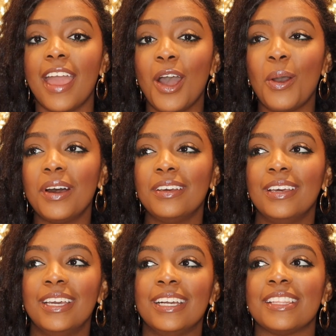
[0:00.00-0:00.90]
now,
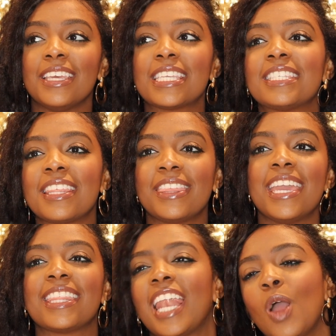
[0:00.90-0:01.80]
this is the
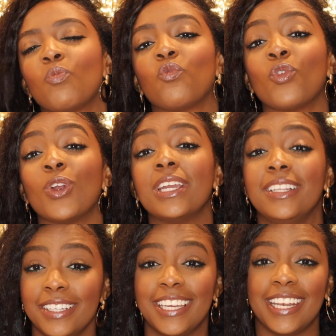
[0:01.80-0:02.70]
thing that I'm
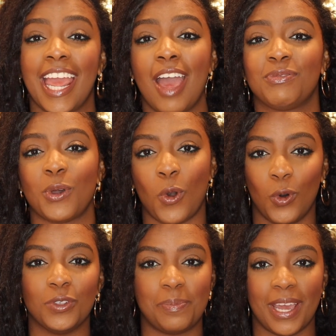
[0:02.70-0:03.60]
really gonna have to hold